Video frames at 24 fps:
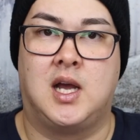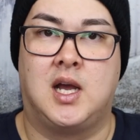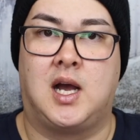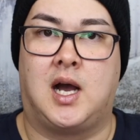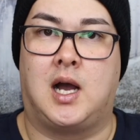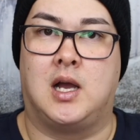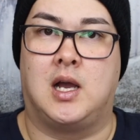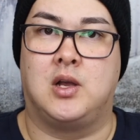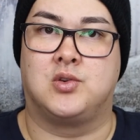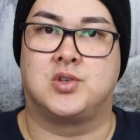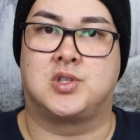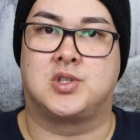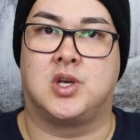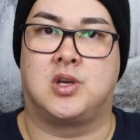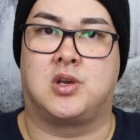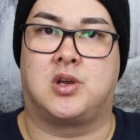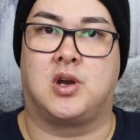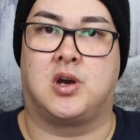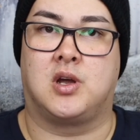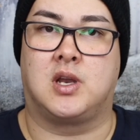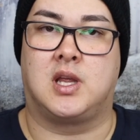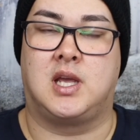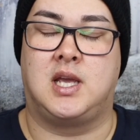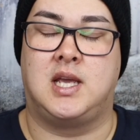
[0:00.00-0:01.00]
i also
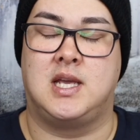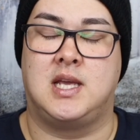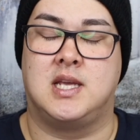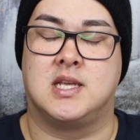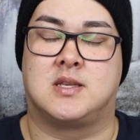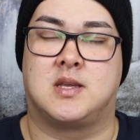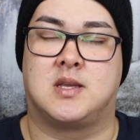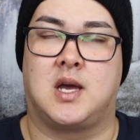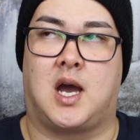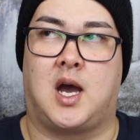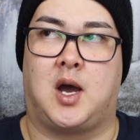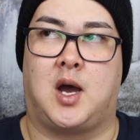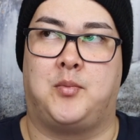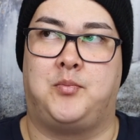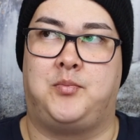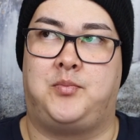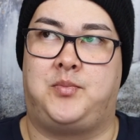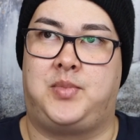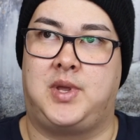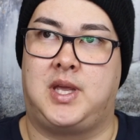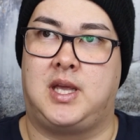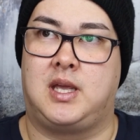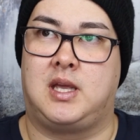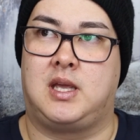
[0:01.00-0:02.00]
got his um,
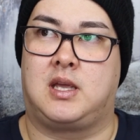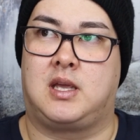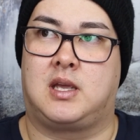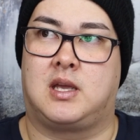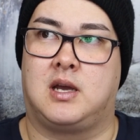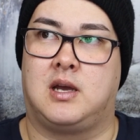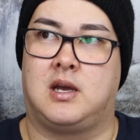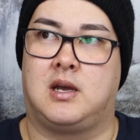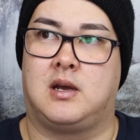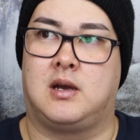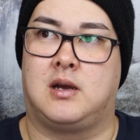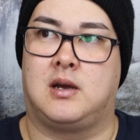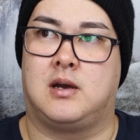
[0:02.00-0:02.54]
big uh,